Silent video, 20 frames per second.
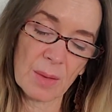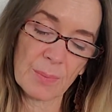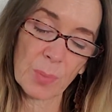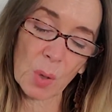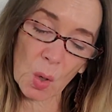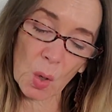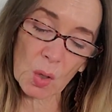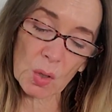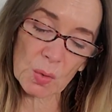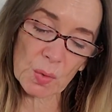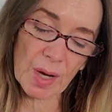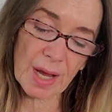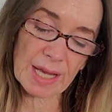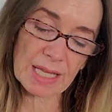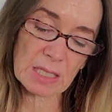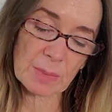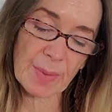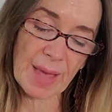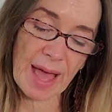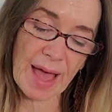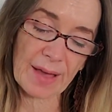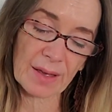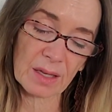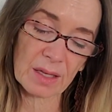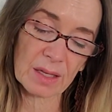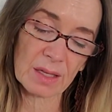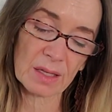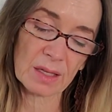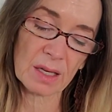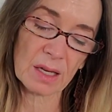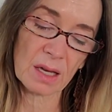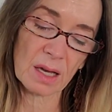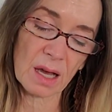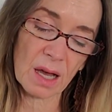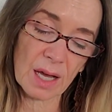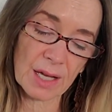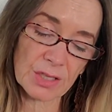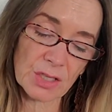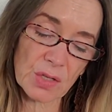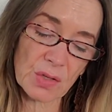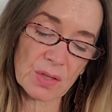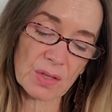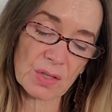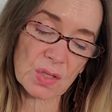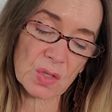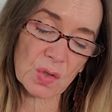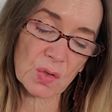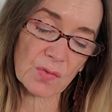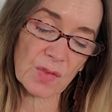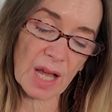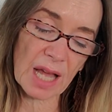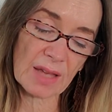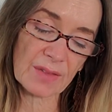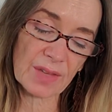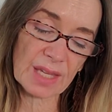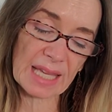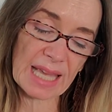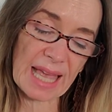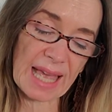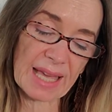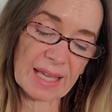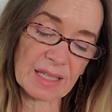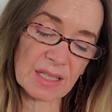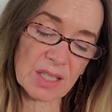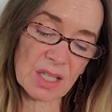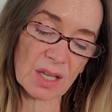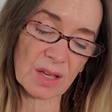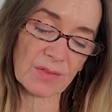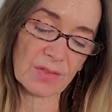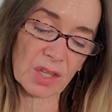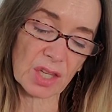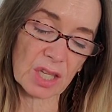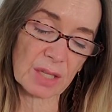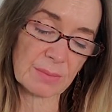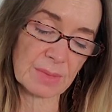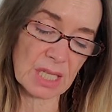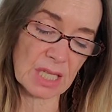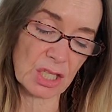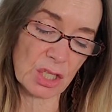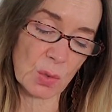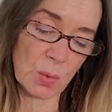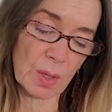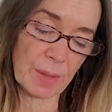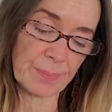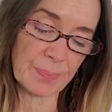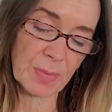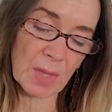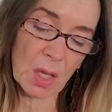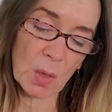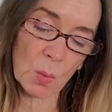polarize back onto the surviving end of the continuum.